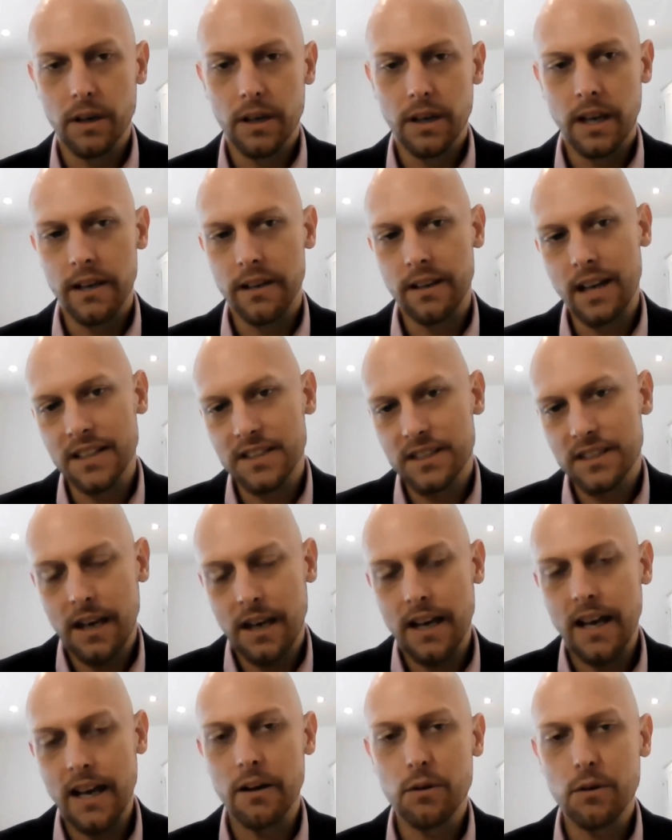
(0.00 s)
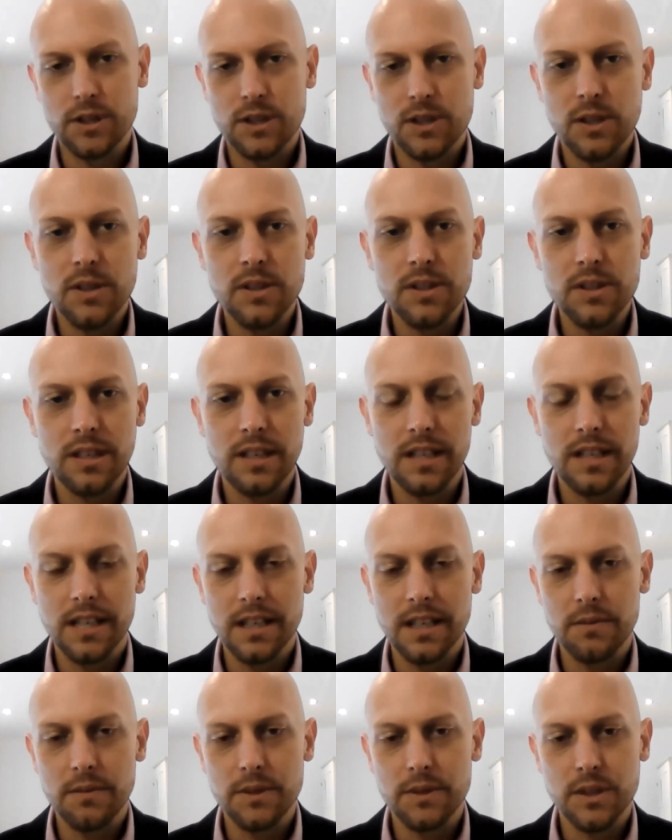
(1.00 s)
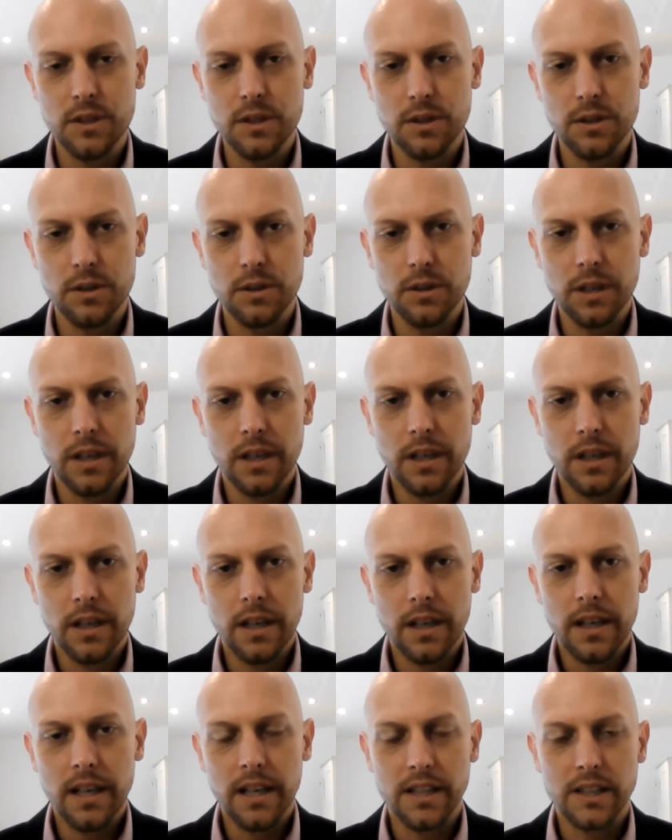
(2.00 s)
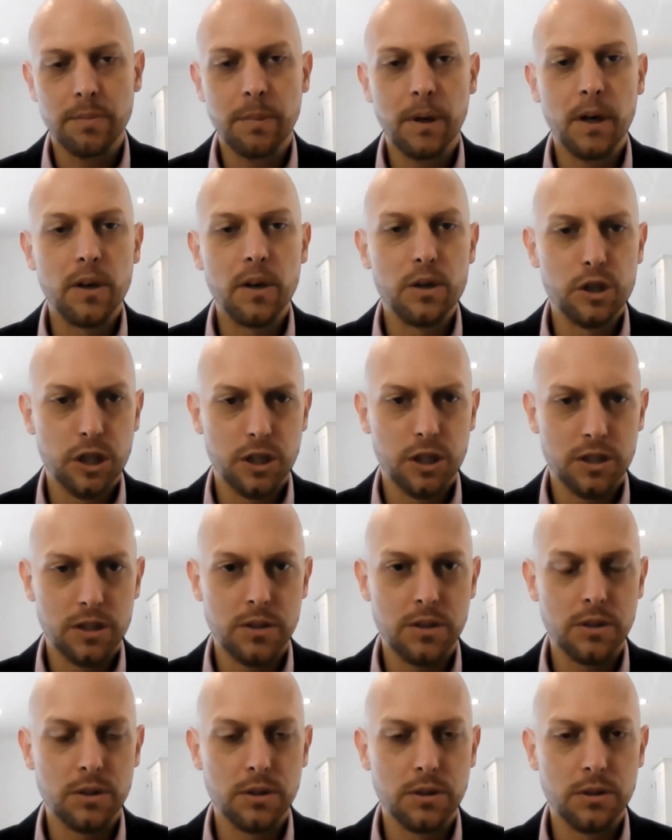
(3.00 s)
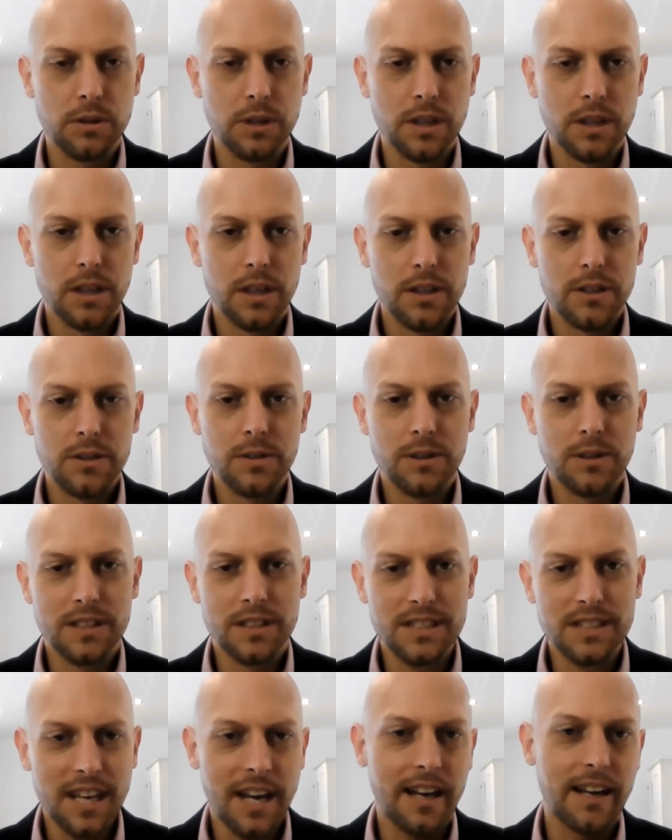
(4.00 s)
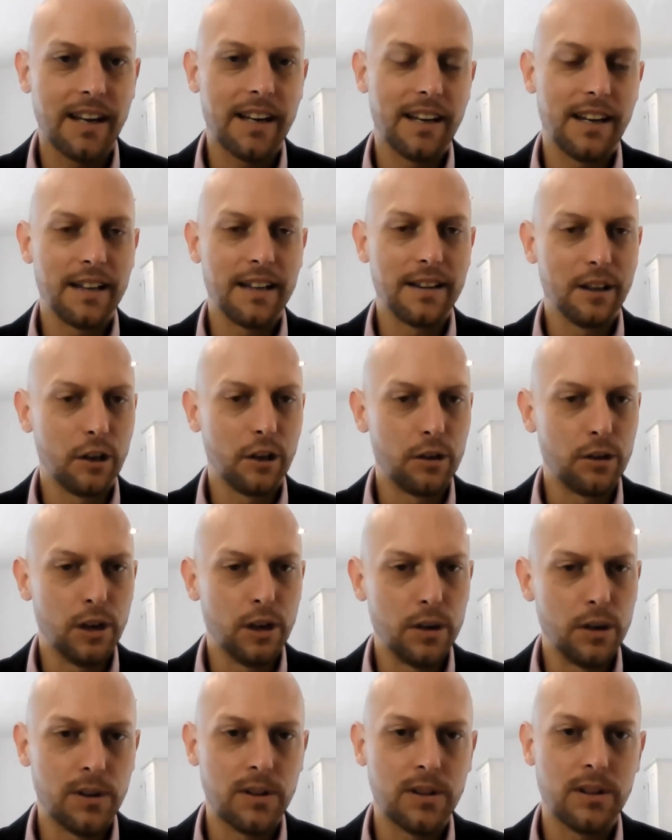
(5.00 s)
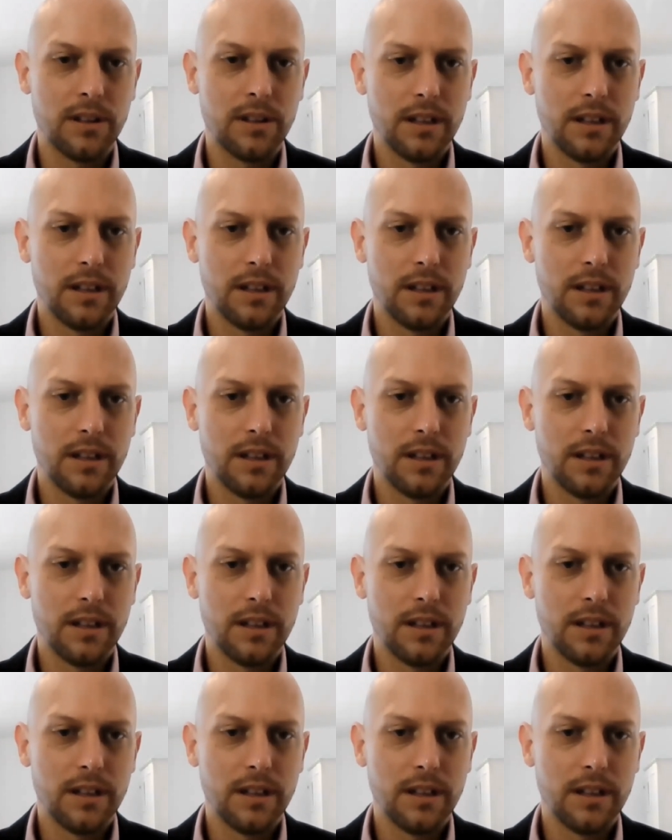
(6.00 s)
And NASDAQ 100 certainly gives you exposure to the tech and the growth